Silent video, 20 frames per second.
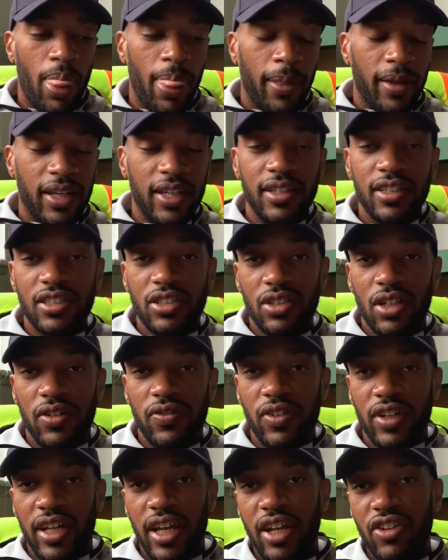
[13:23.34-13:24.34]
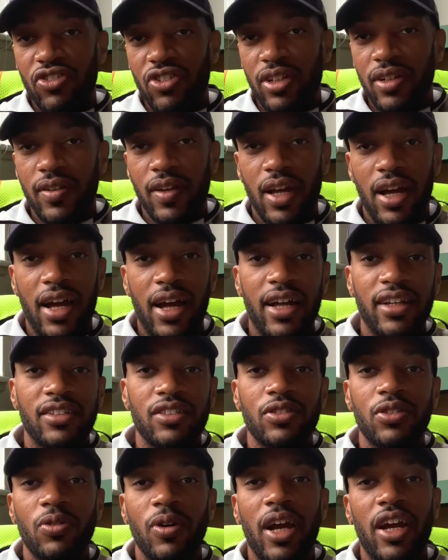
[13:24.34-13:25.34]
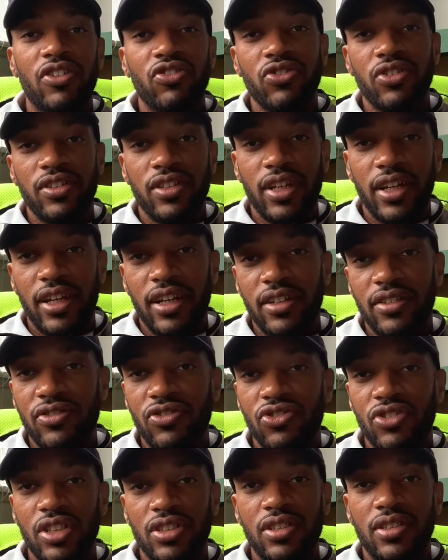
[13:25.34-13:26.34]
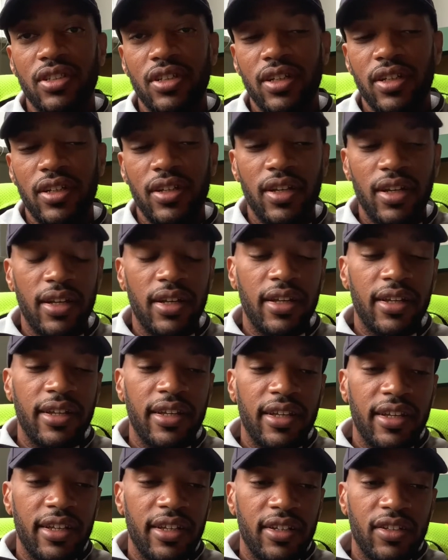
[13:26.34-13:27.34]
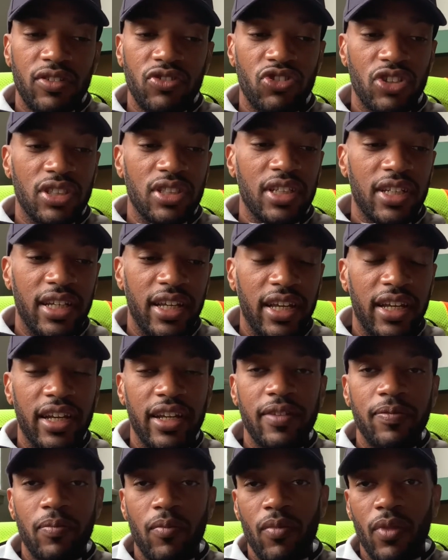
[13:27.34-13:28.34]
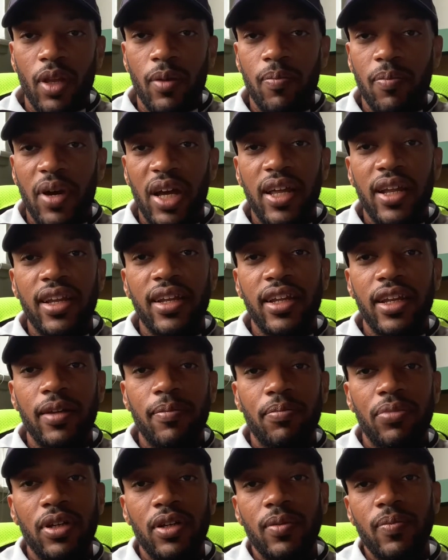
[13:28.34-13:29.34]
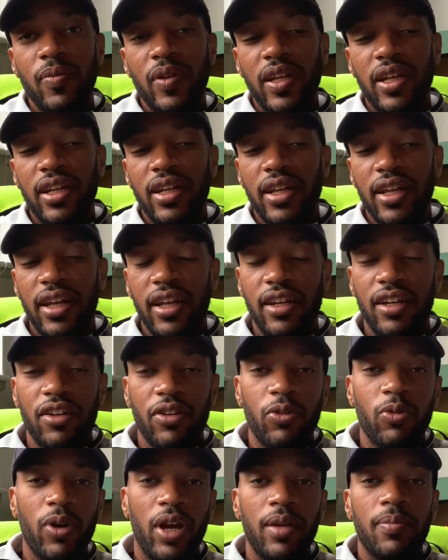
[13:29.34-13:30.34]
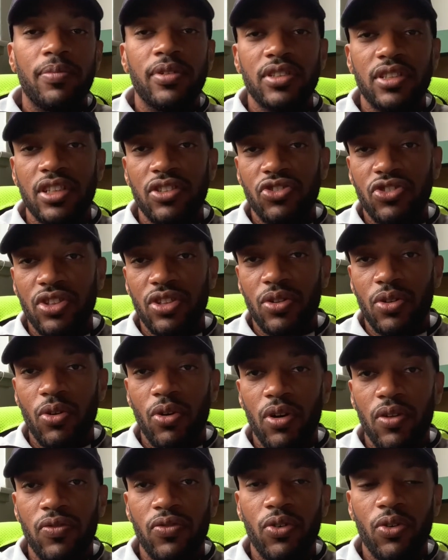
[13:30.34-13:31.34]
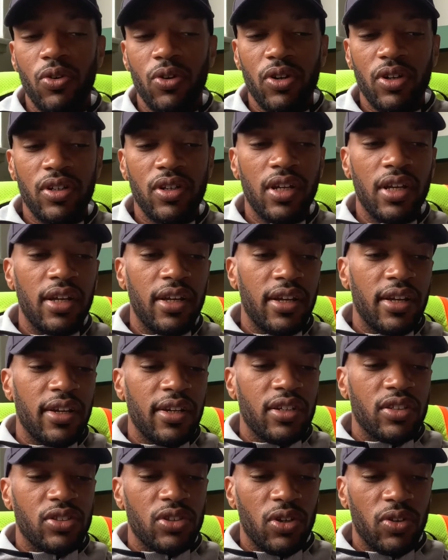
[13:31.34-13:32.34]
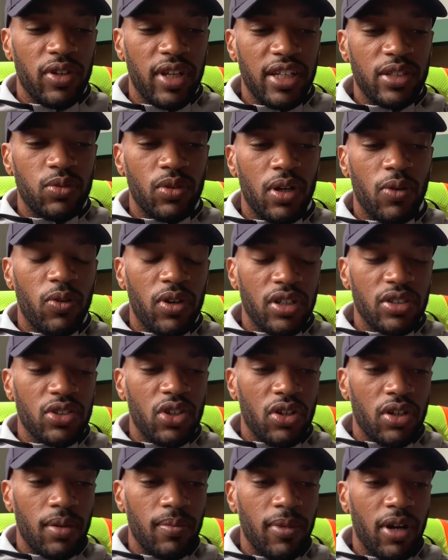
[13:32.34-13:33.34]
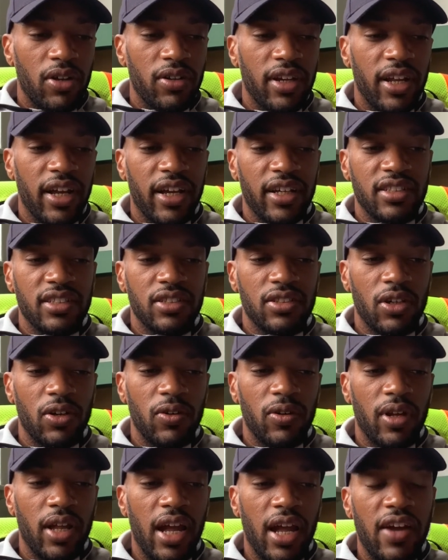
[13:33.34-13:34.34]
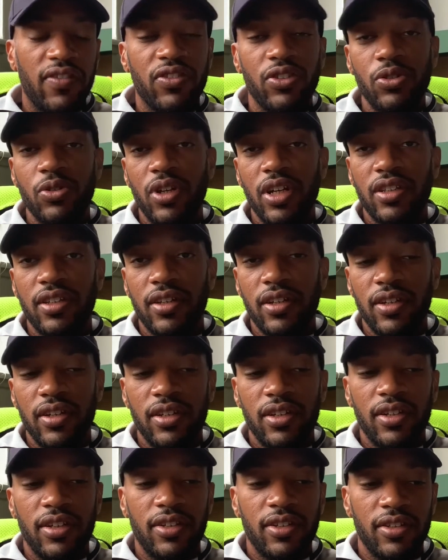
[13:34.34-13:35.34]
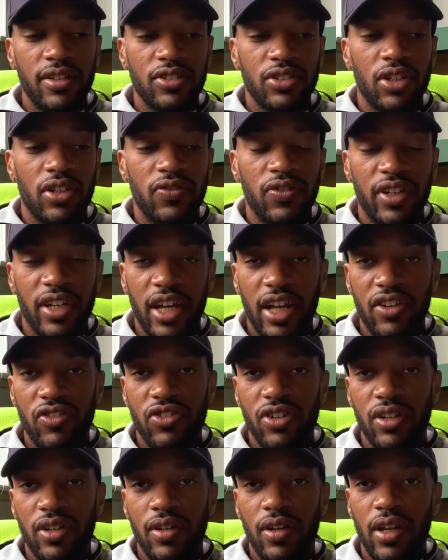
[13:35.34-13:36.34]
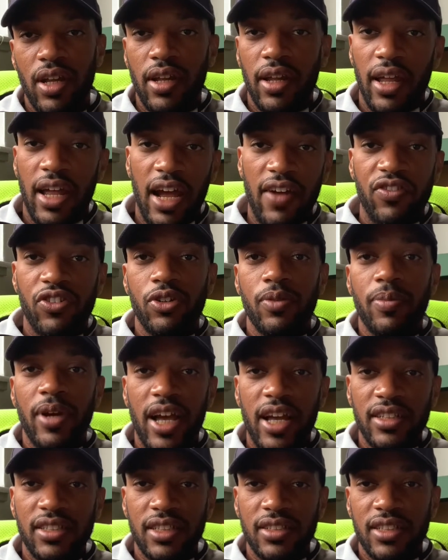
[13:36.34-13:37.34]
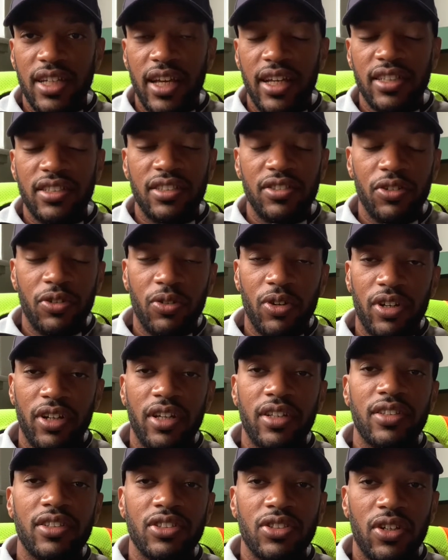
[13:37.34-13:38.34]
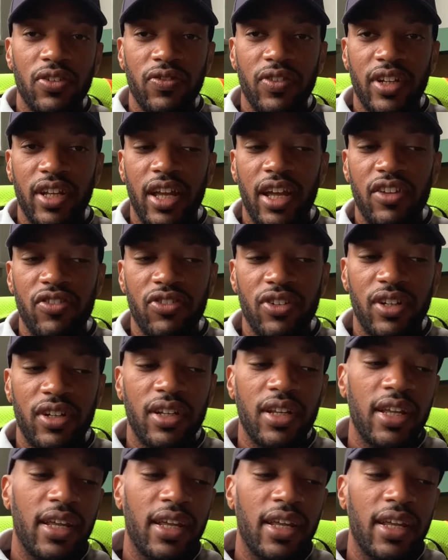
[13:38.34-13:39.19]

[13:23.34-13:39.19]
getting the certification, I had to do extra things just to get it, but it put me in a great position going forward. So that's what I want to talk about next. So after you get the certification, after you pass the test, you're going to get the certification,